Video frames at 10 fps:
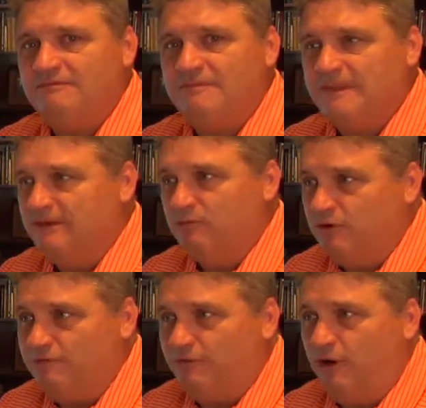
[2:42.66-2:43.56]
then
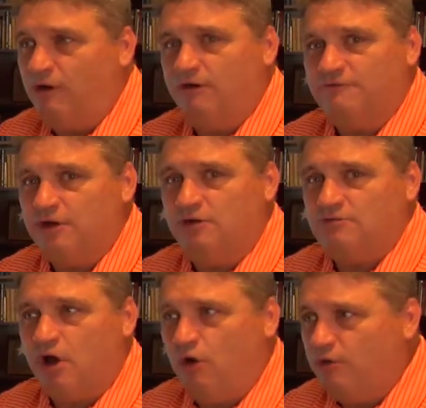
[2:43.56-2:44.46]
we'll fall. If you
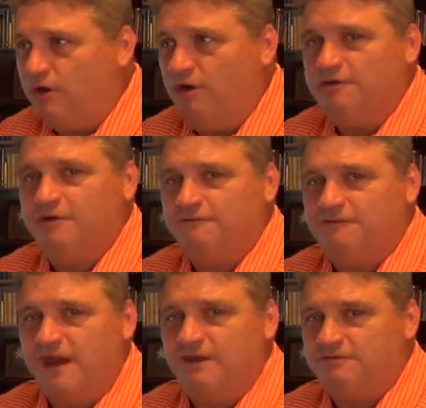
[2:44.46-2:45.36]
don't hold on to your
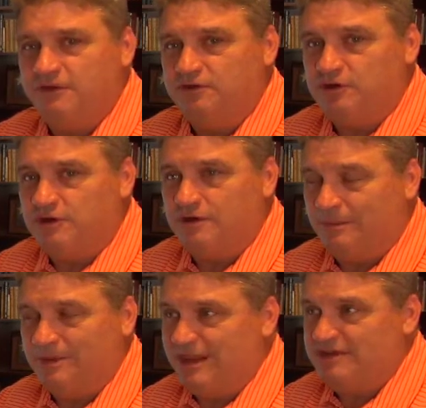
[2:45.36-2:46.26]
faith, then you're going to, I
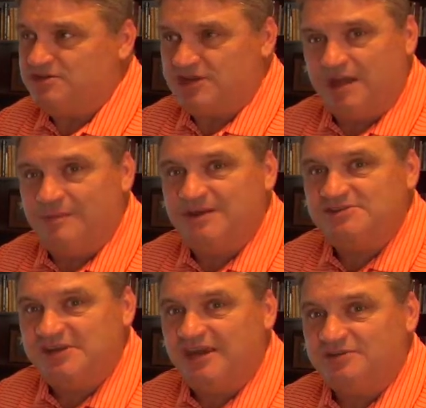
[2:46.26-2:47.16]
mean, that just kind of makes
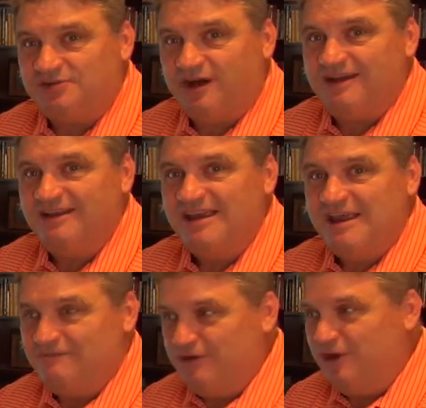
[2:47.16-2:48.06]
sense, right?
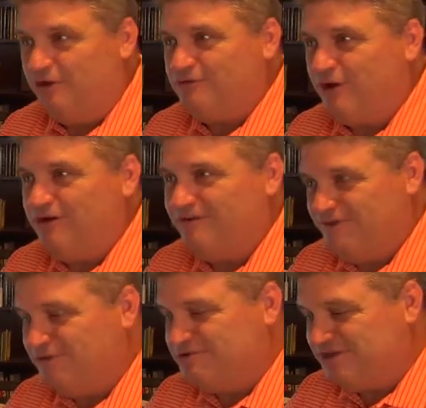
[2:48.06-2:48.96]
If you
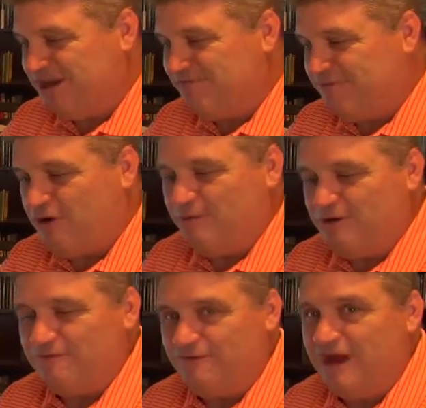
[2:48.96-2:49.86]
don't stand firm in
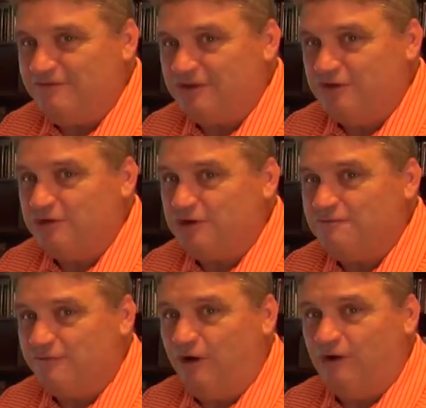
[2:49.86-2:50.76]
your faith, then you're going to
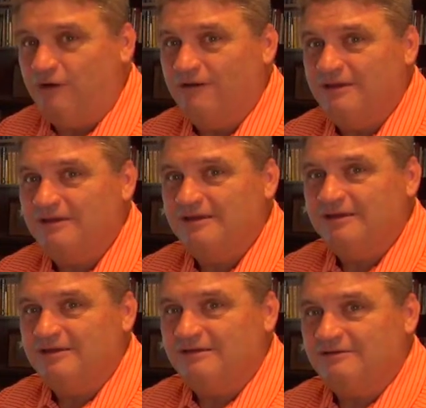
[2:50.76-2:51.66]
fall,
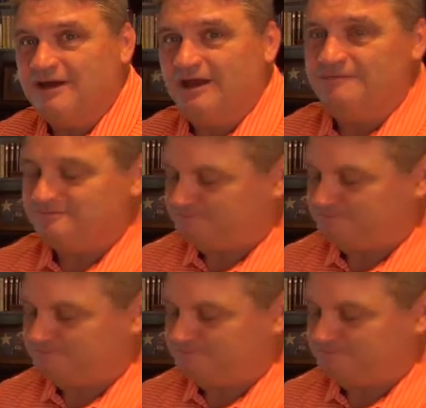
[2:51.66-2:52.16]
okay?